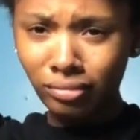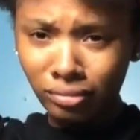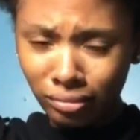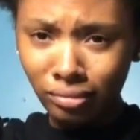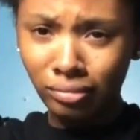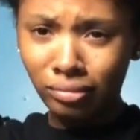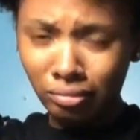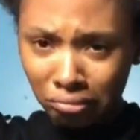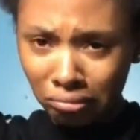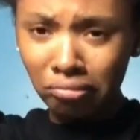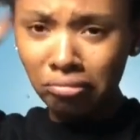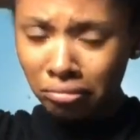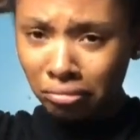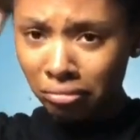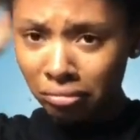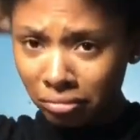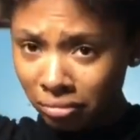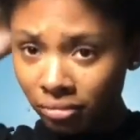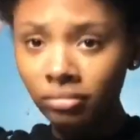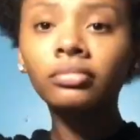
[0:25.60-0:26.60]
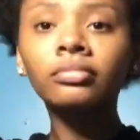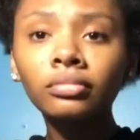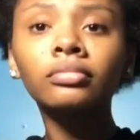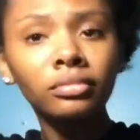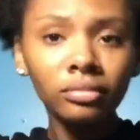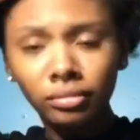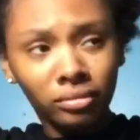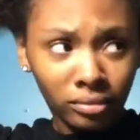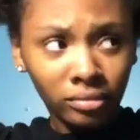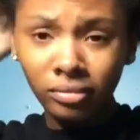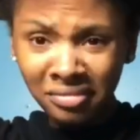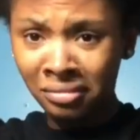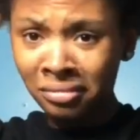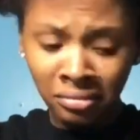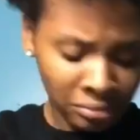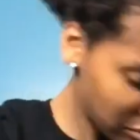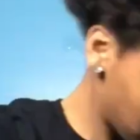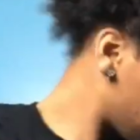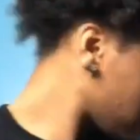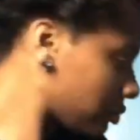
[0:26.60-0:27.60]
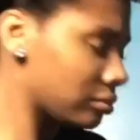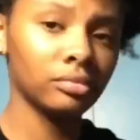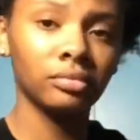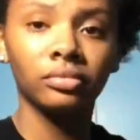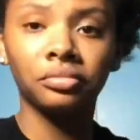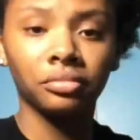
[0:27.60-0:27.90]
with my short hair and a quick